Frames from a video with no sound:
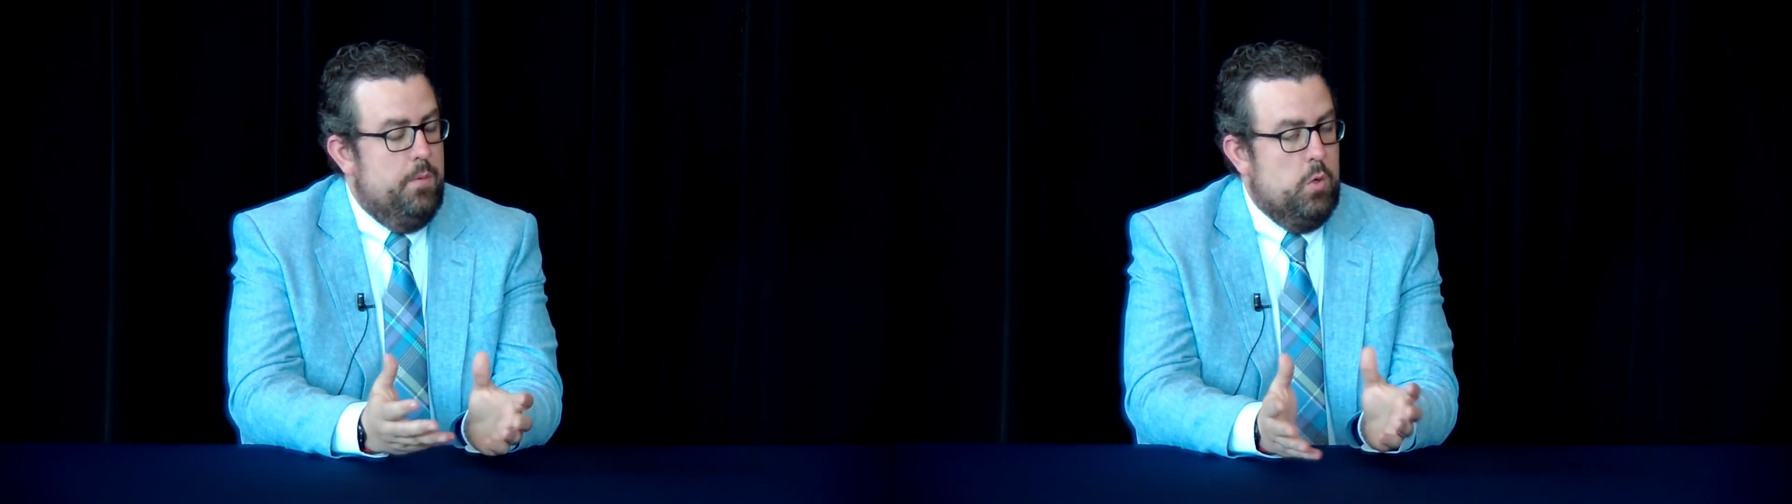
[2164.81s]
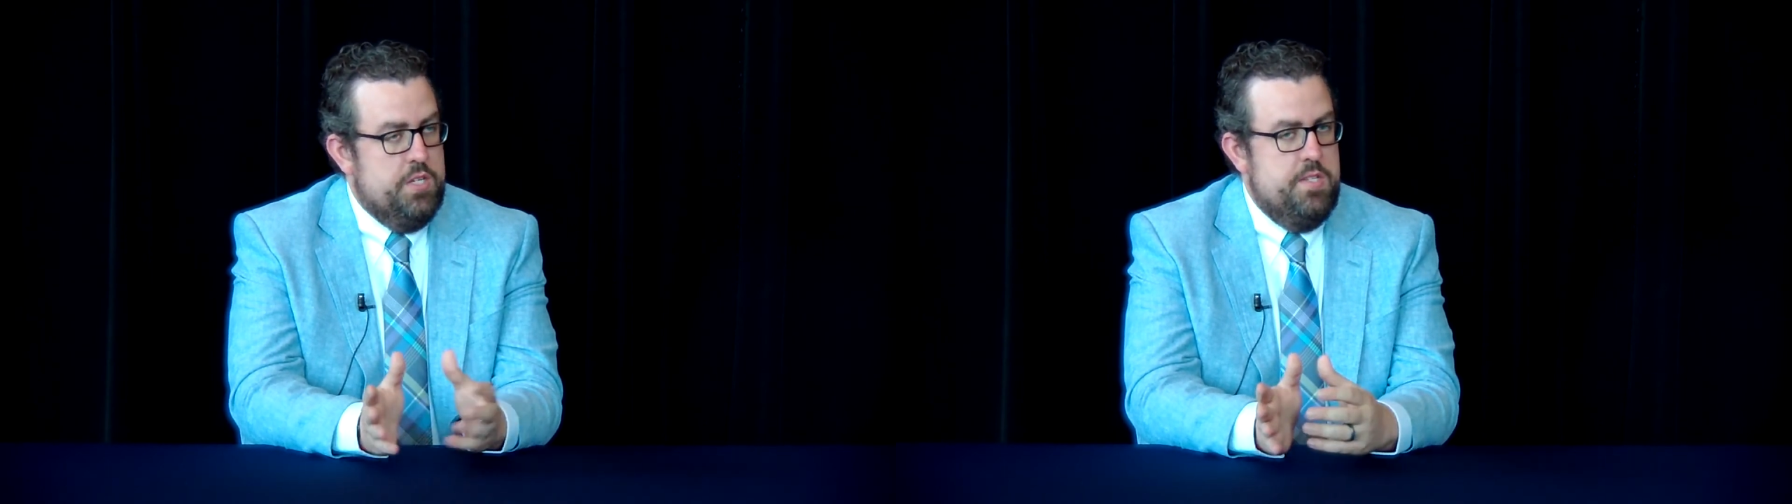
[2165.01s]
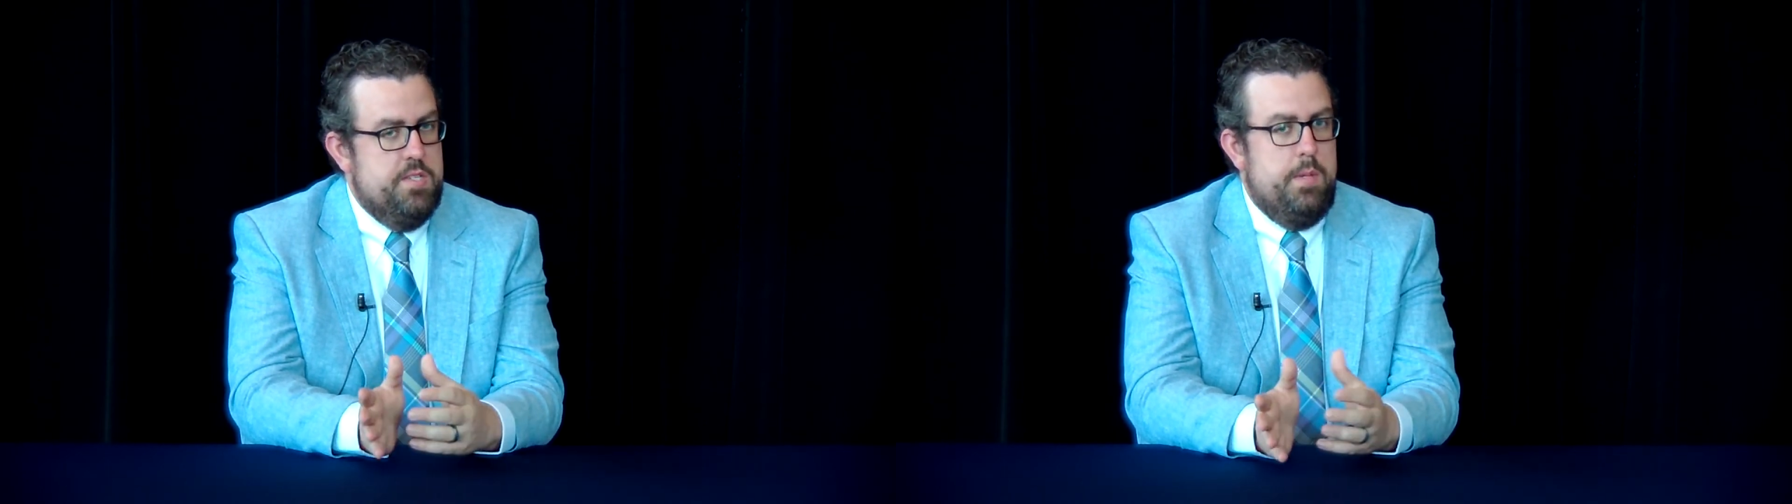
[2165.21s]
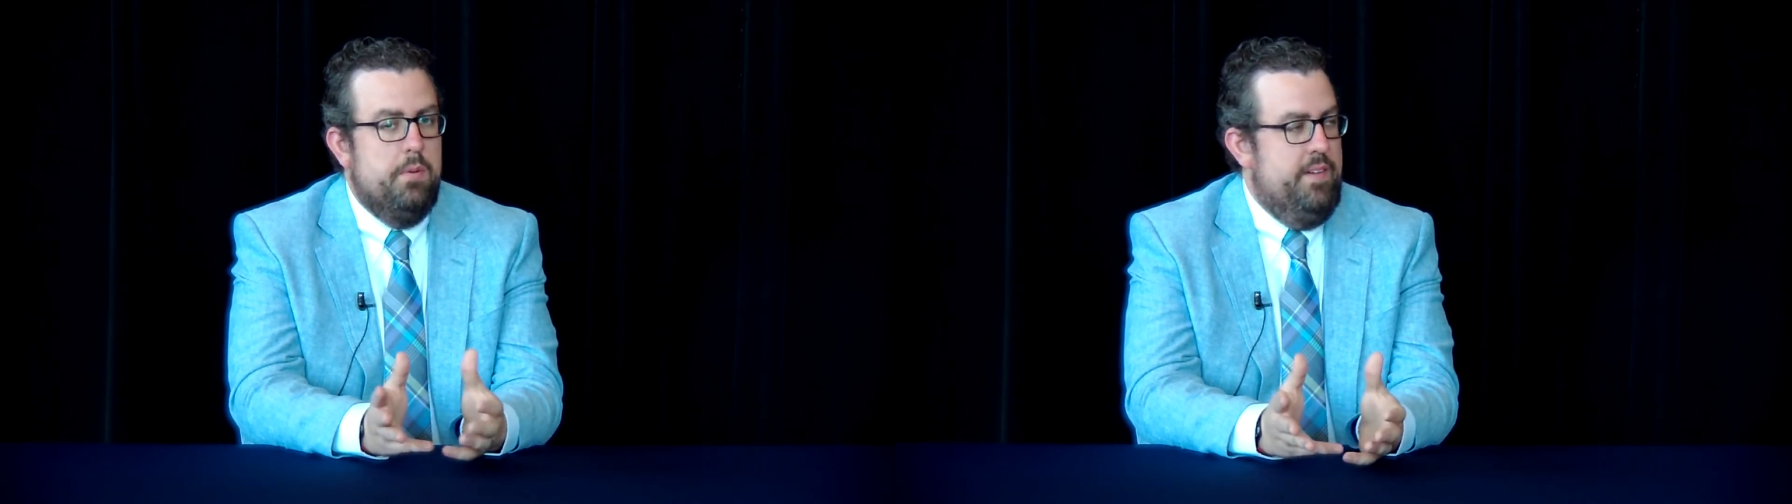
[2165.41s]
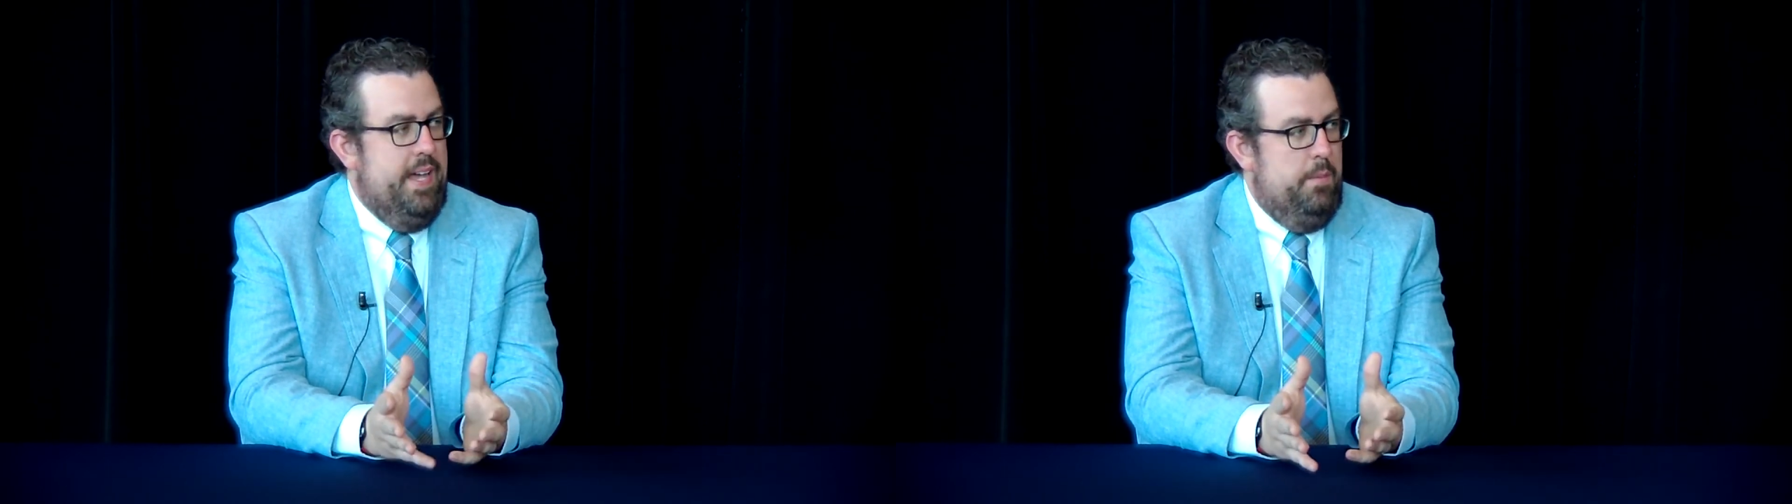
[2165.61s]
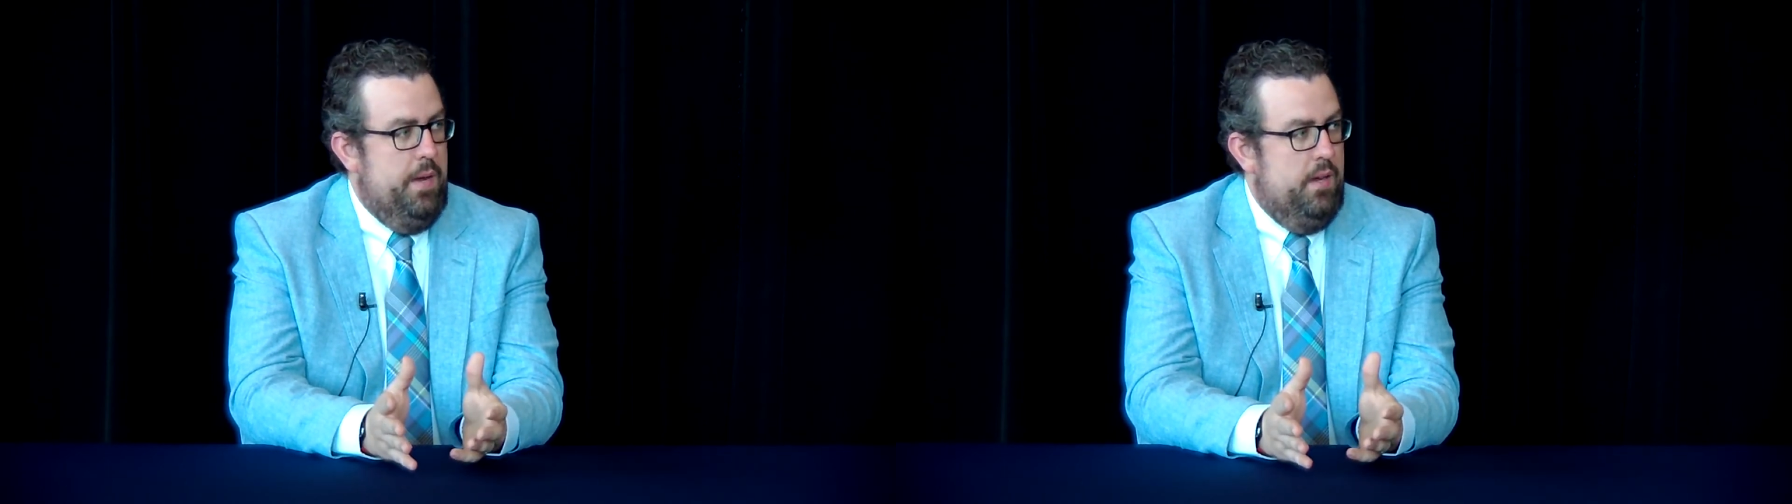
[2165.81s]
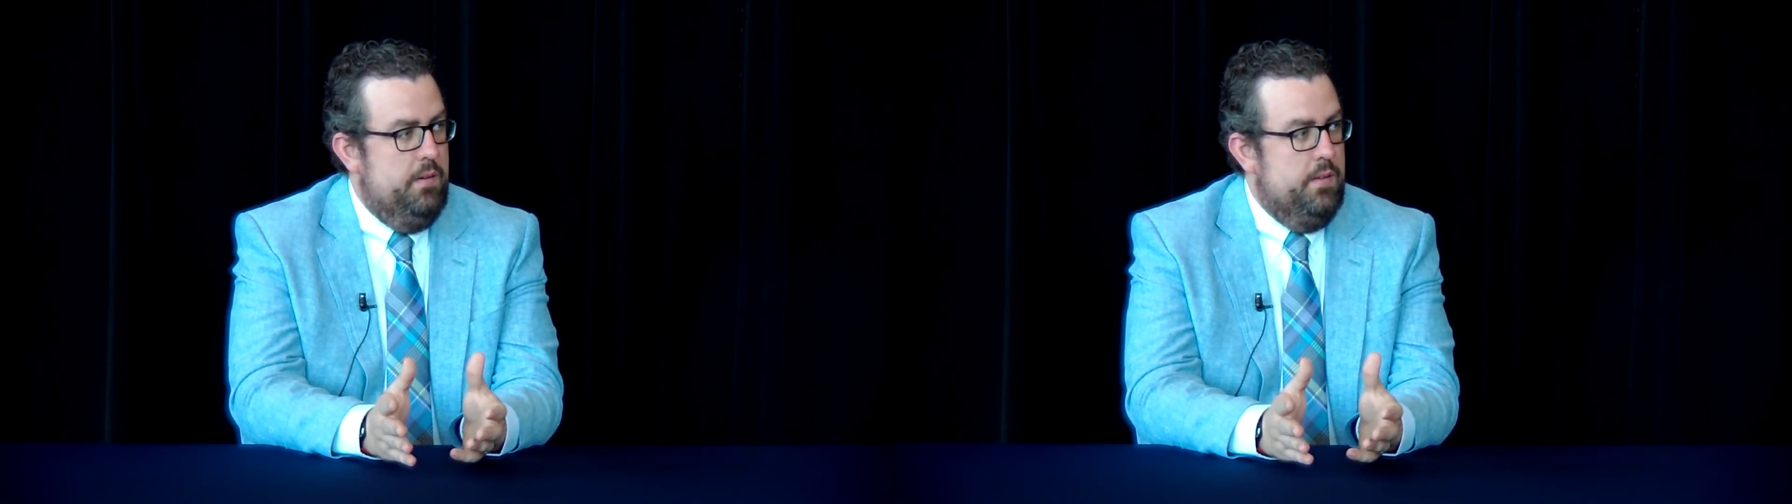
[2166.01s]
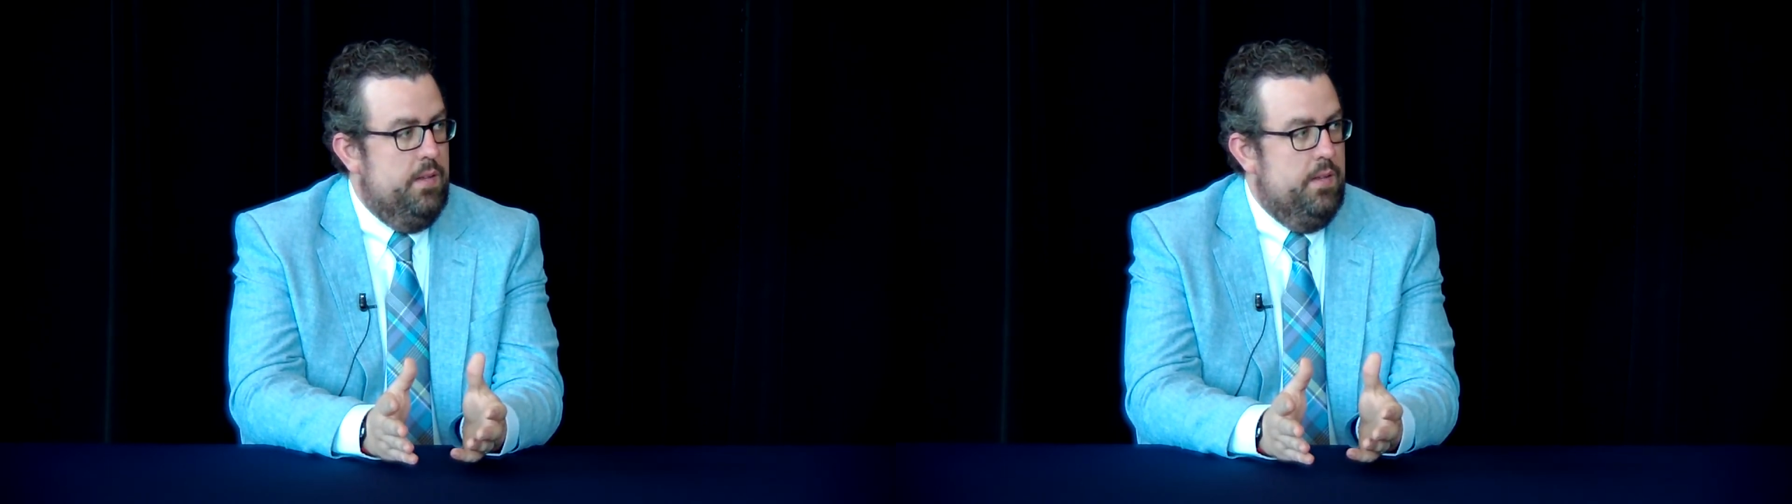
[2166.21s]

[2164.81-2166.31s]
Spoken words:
questions people have had about